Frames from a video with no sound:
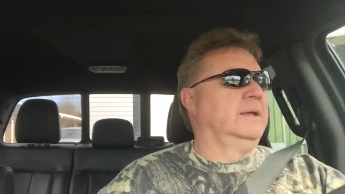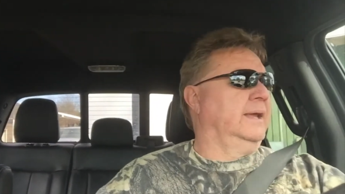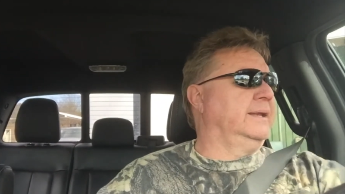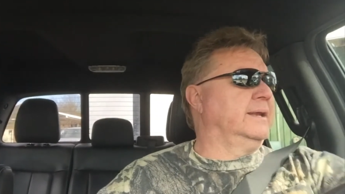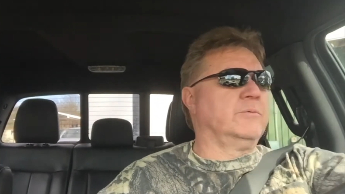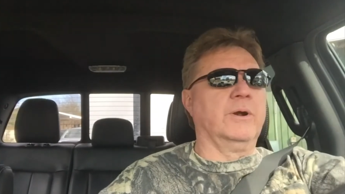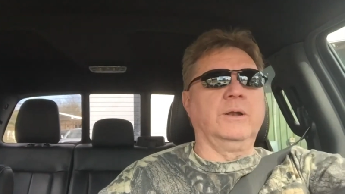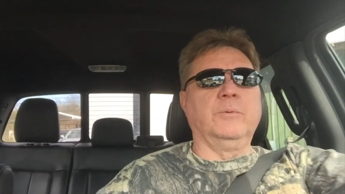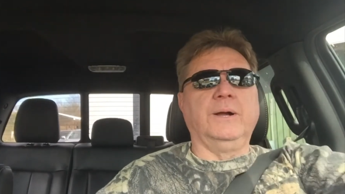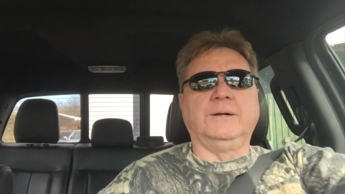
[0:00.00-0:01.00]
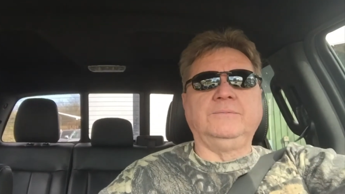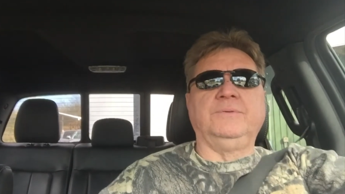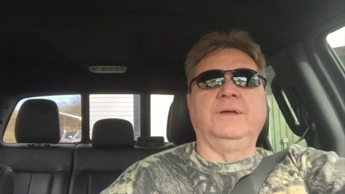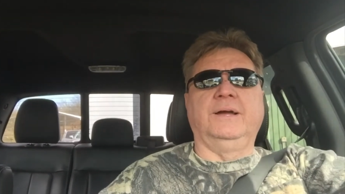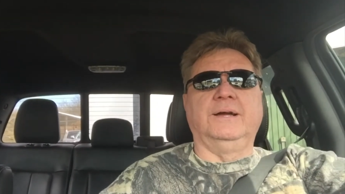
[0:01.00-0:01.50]
it did really well.
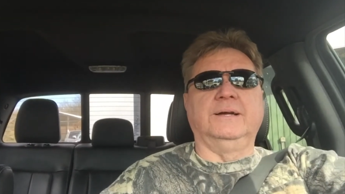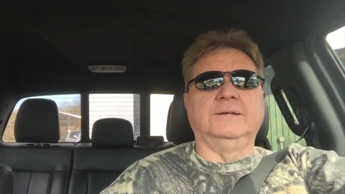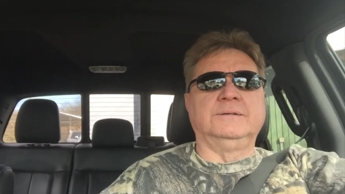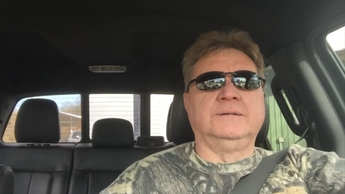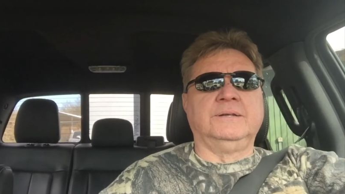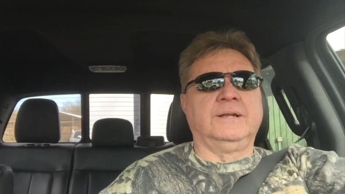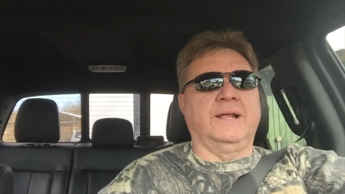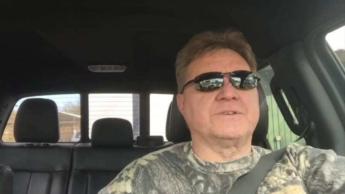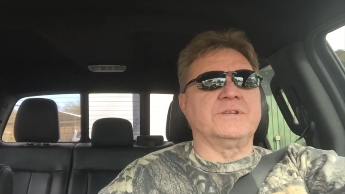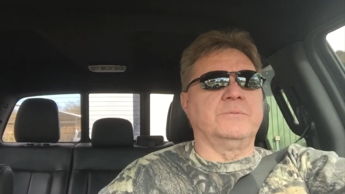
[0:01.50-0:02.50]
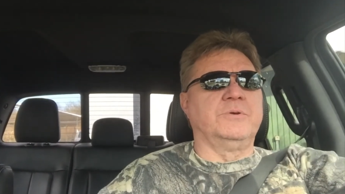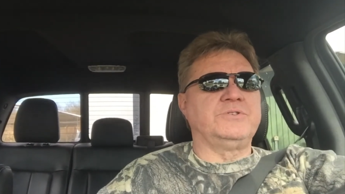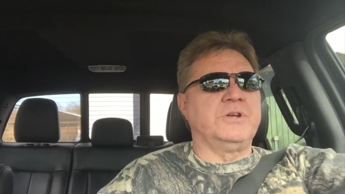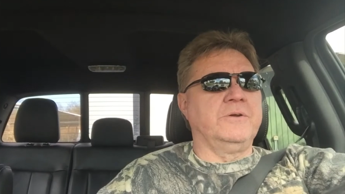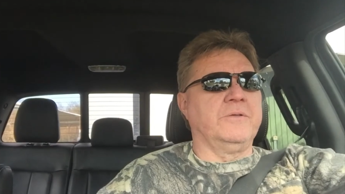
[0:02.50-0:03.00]
Like I said, we'll
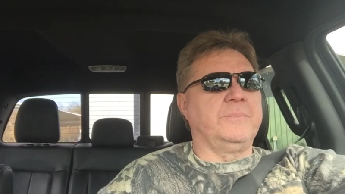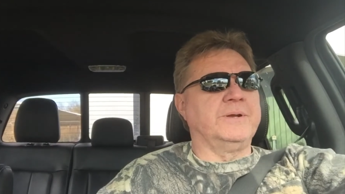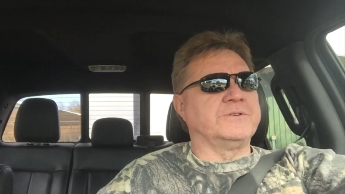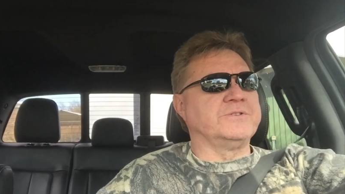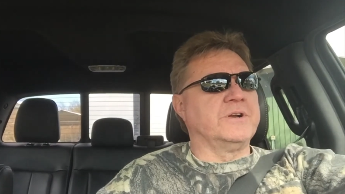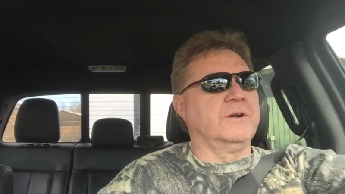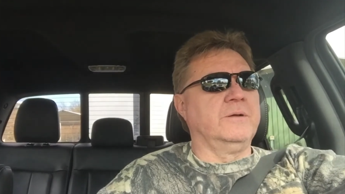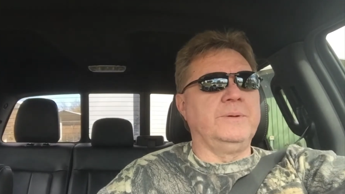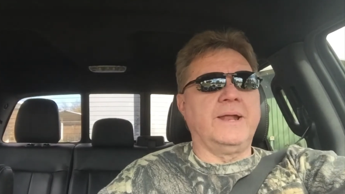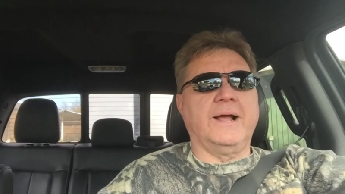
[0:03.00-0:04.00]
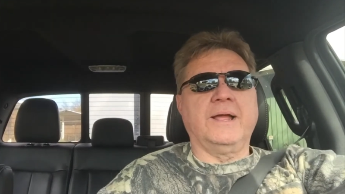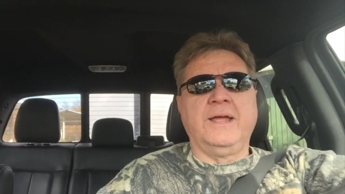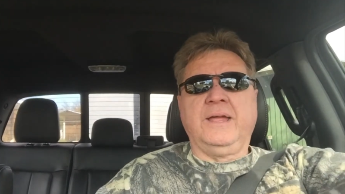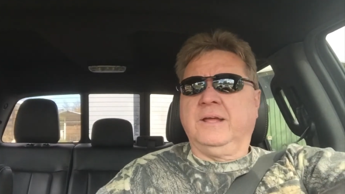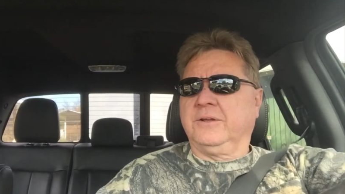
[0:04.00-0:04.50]
show you the pictures here in a little bit. I
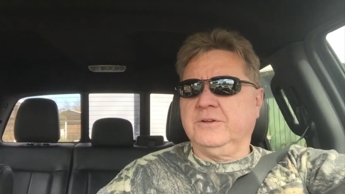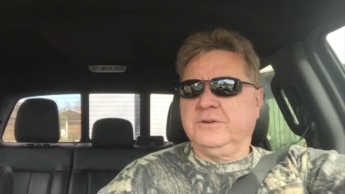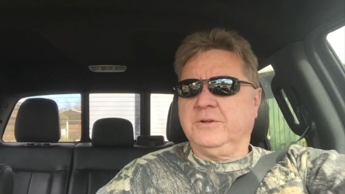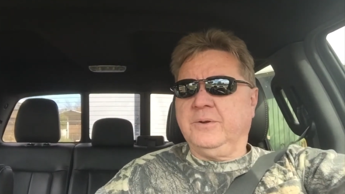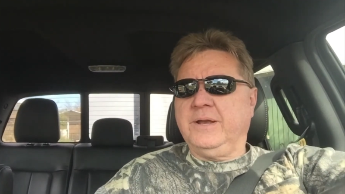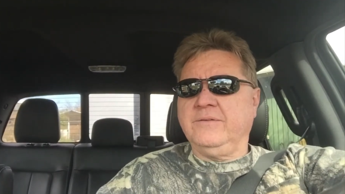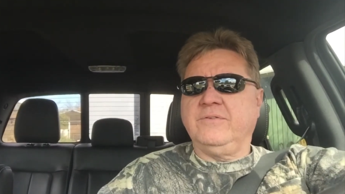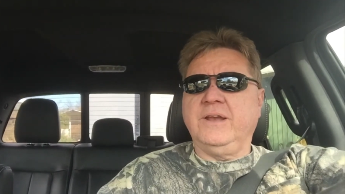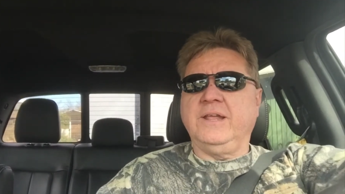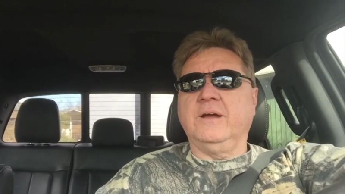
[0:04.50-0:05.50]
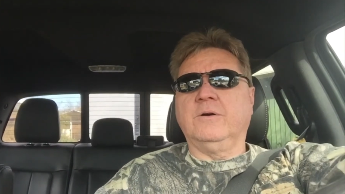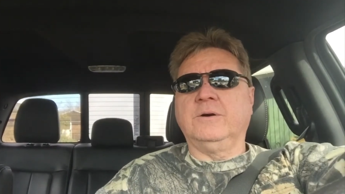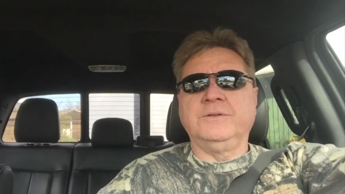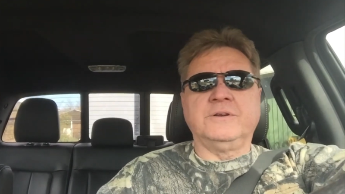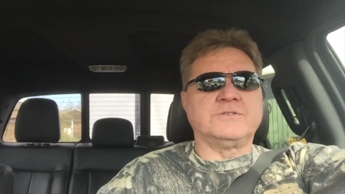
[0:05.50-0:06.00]
couldn't do any video,
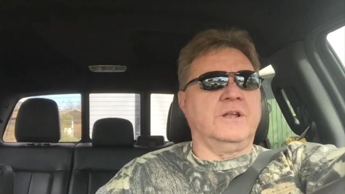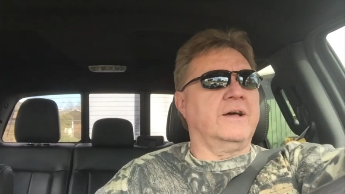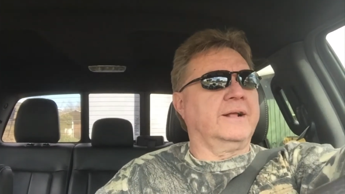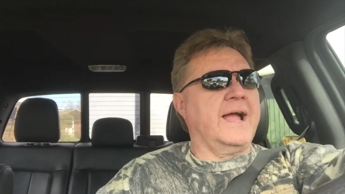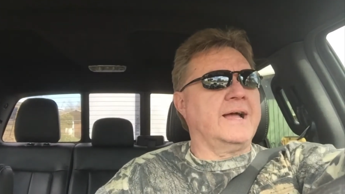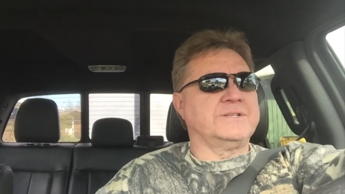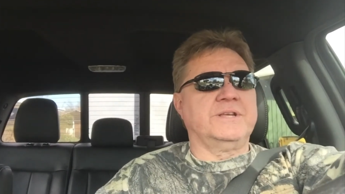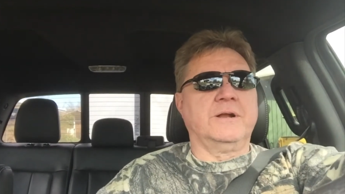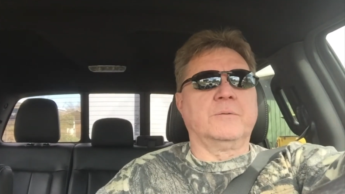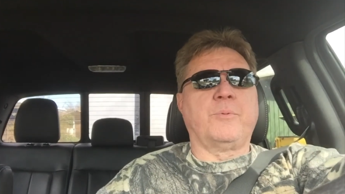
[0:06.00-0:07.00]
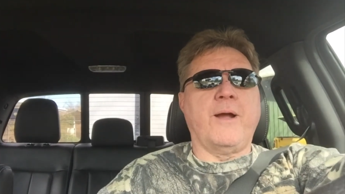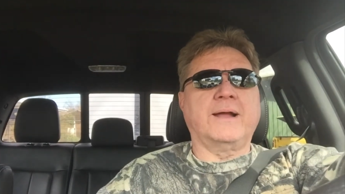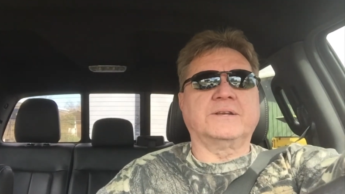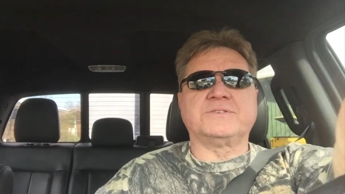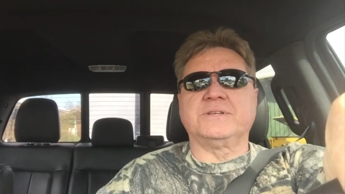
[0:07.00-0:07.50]
and there's a lot of guys here
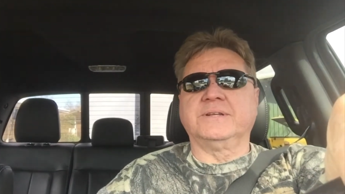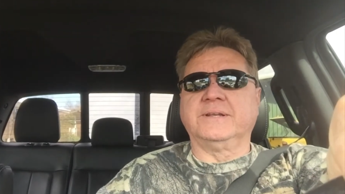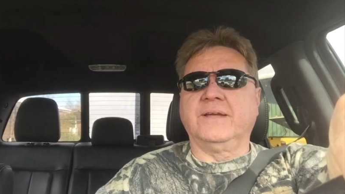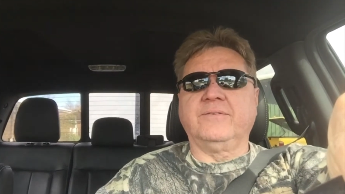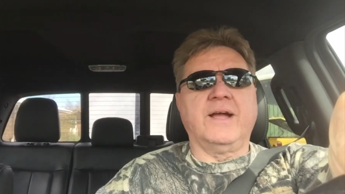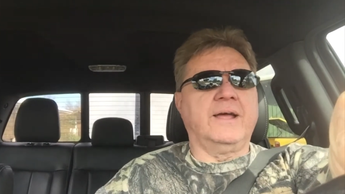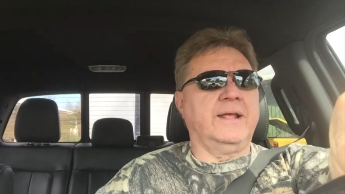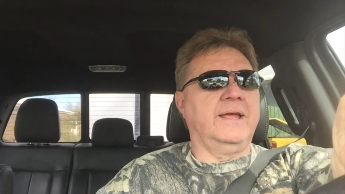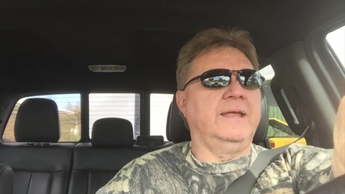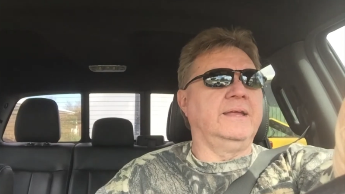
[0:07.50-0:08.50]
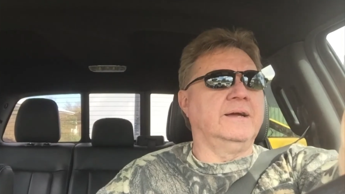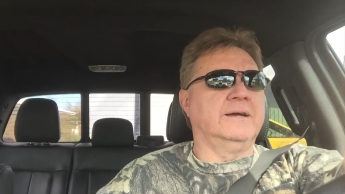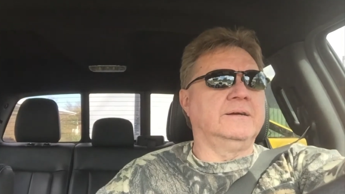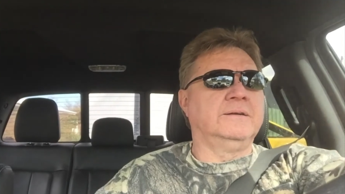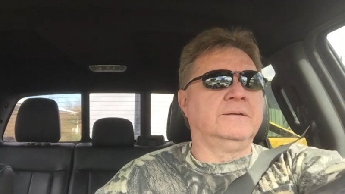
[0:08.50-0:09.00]
practicing. They've got a
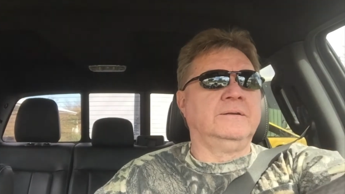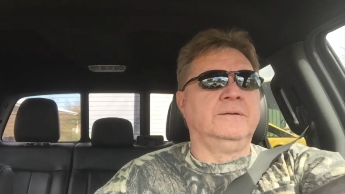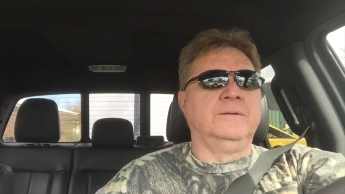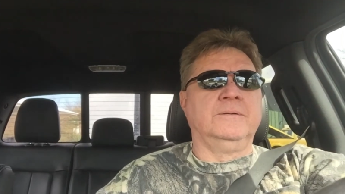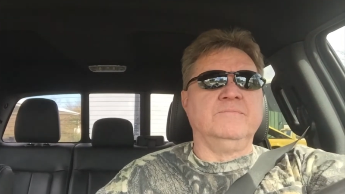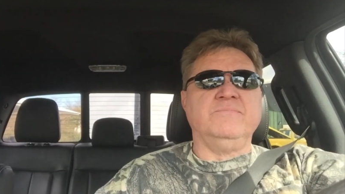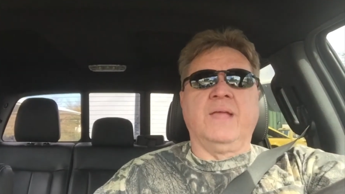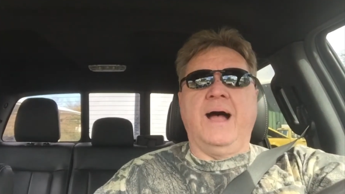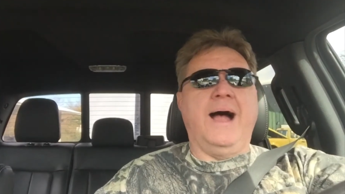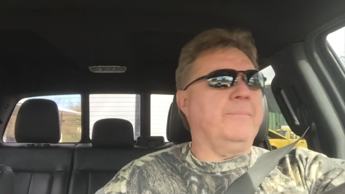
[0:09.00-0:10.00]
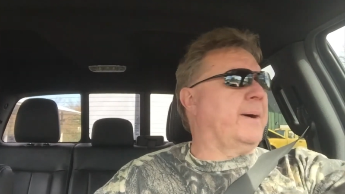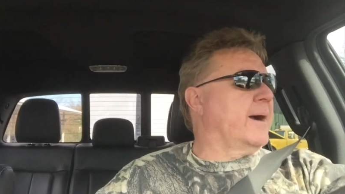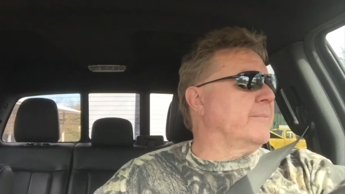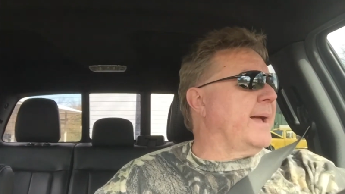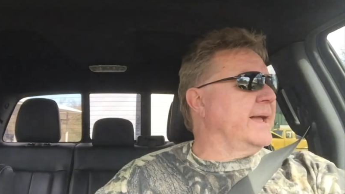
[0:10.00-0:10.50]
high
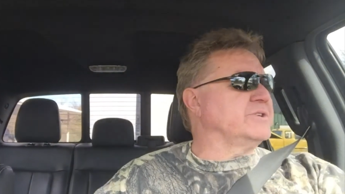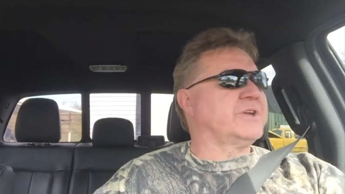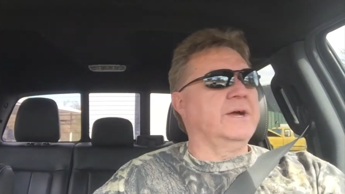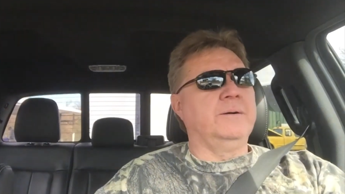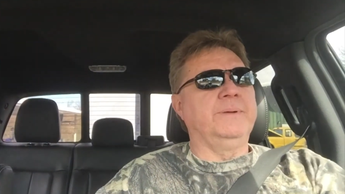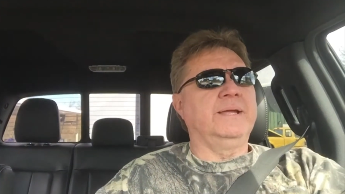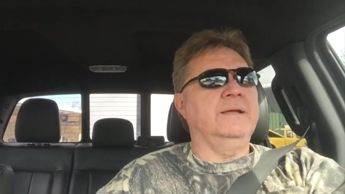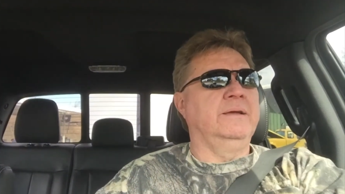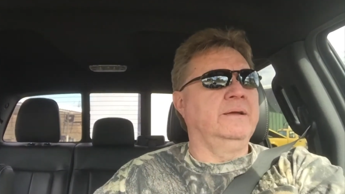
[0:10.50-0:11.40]
power match coming,